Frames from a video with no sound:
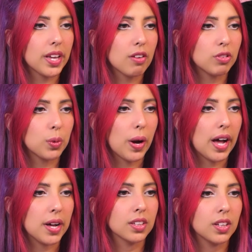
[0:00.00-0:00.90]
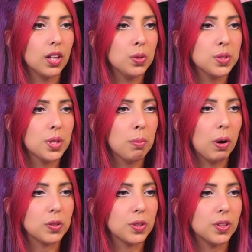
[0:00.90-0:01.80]
everywhere. Close the
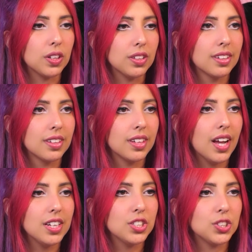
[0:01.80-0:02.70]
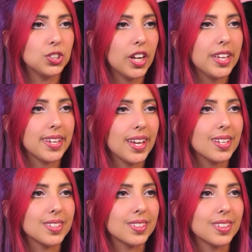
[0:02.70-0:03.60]
bottle and shake
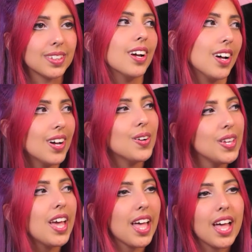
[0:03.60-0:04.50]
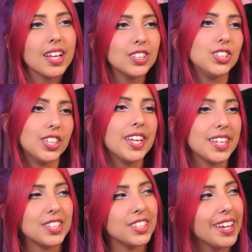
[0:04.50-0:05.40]
it. Oh yeah, shake
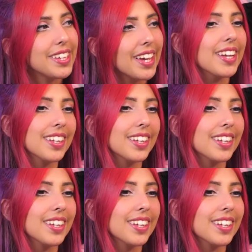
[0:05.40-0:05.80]
it, shake it.